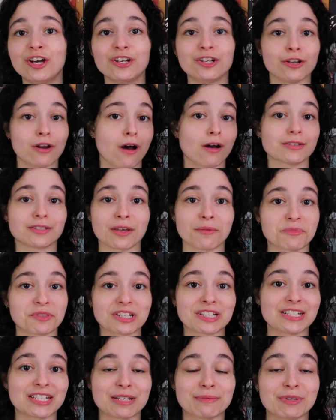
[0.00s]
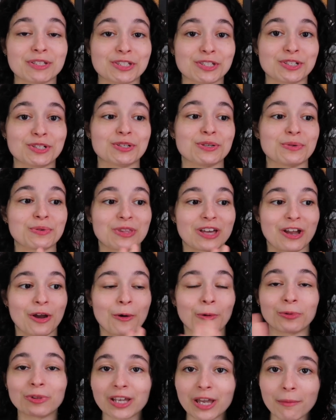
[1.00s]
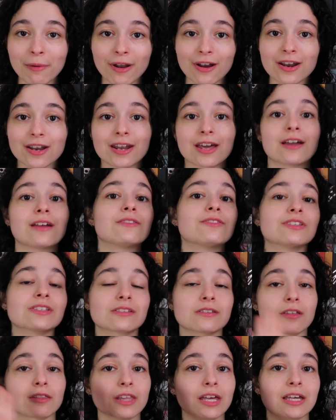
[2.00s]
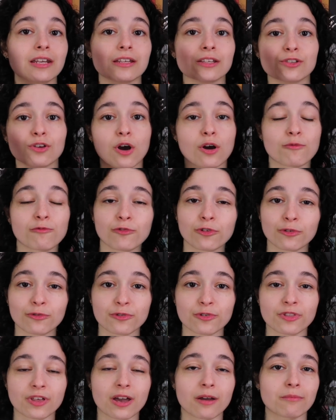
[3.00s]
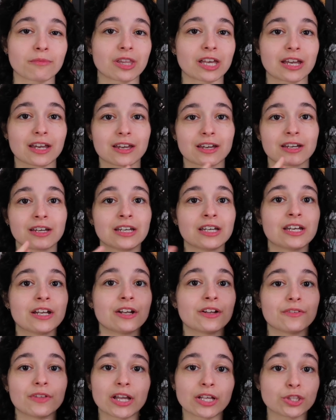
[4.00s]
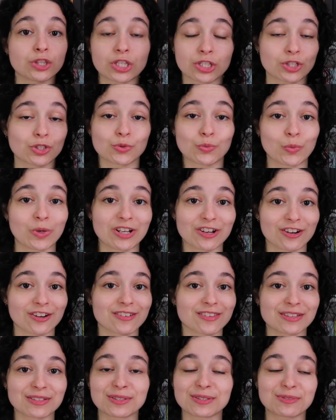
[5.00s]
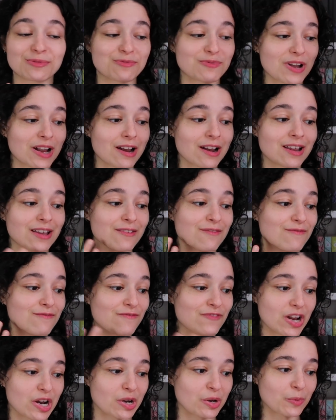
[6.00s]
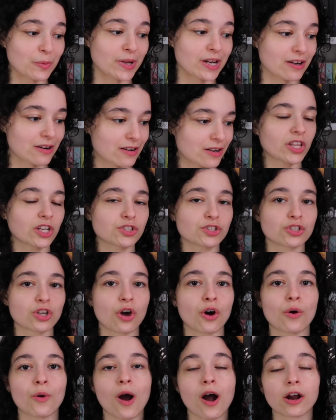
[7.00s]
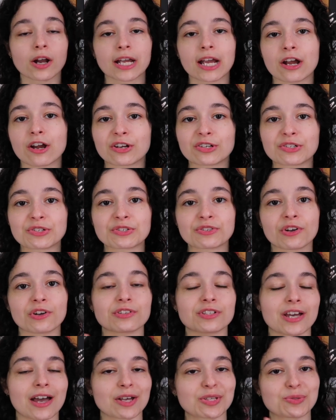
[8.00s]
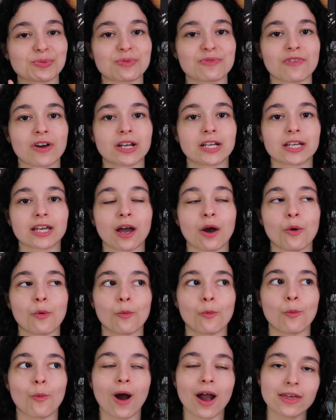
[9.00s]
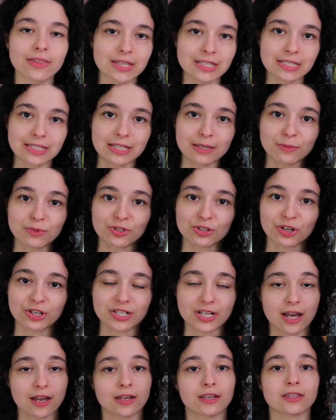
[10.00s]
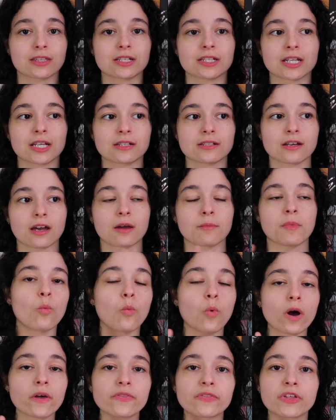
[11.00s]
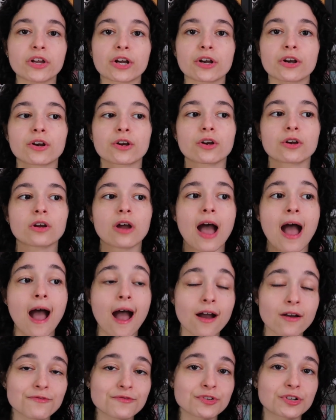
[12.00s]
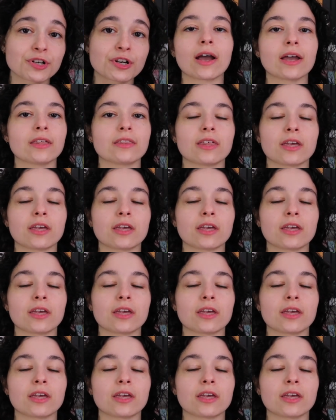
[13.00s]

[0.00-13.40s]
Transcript: not something demons do. They only come out at night. The sunlight is harmful for them. Like, it, this is weird. This is very, very weird. So our characters are tasked with finding out why these demons are attacking in the daytime, what they're after, why